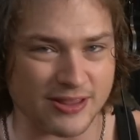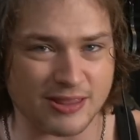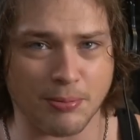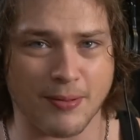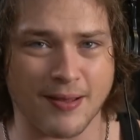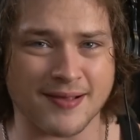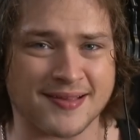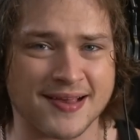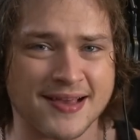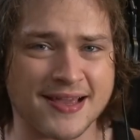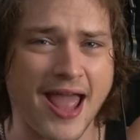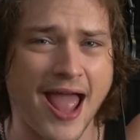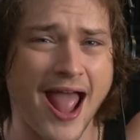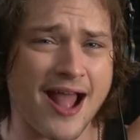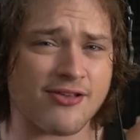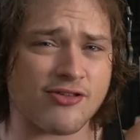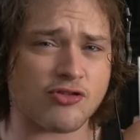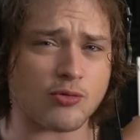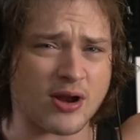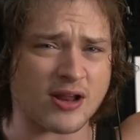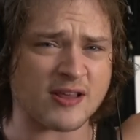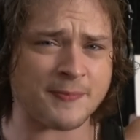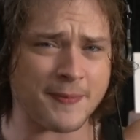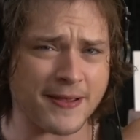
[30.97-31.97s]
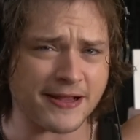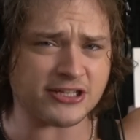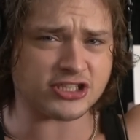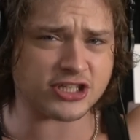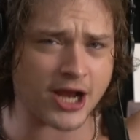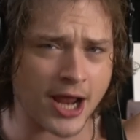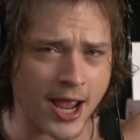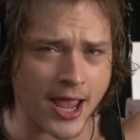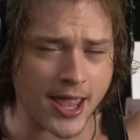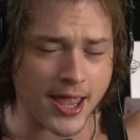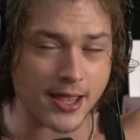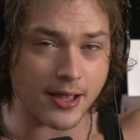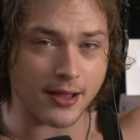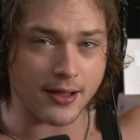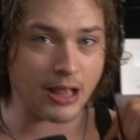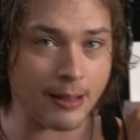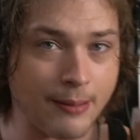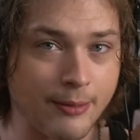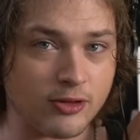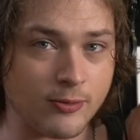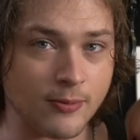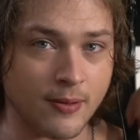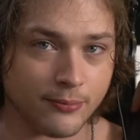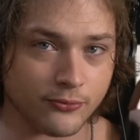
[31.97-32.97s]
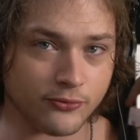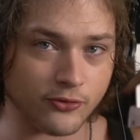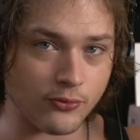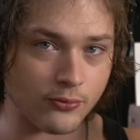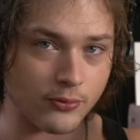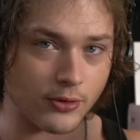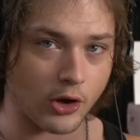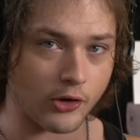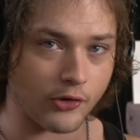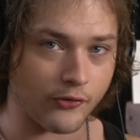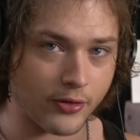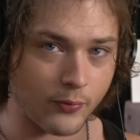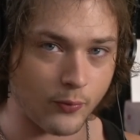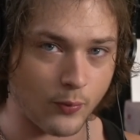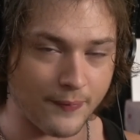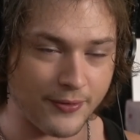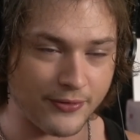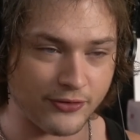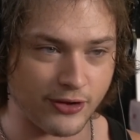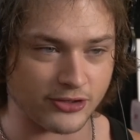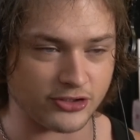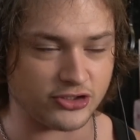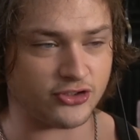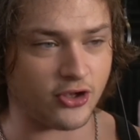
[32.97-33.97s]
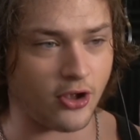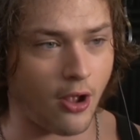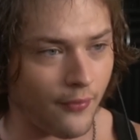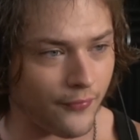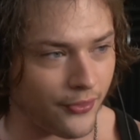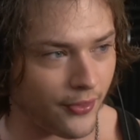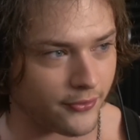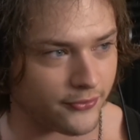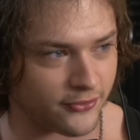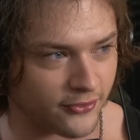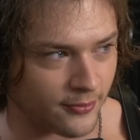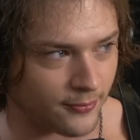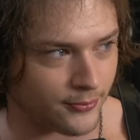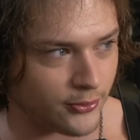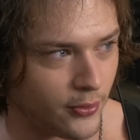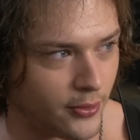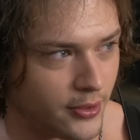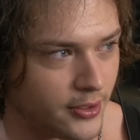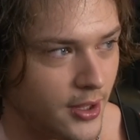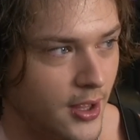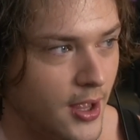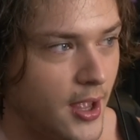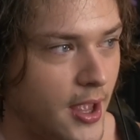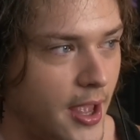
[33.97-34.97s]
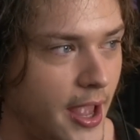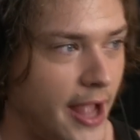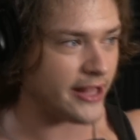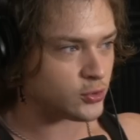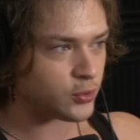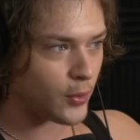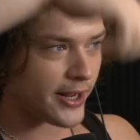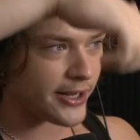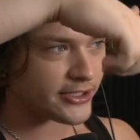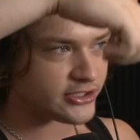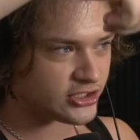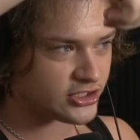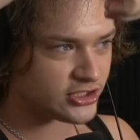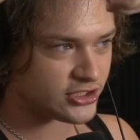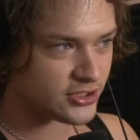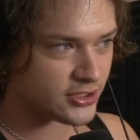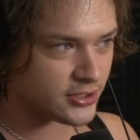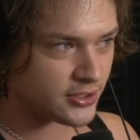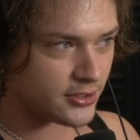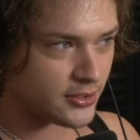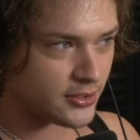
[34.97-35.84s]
the blessing games, trust me, G. YouTube member two, get early One Piece reactions, all the other shit I'm doing, and Twitch,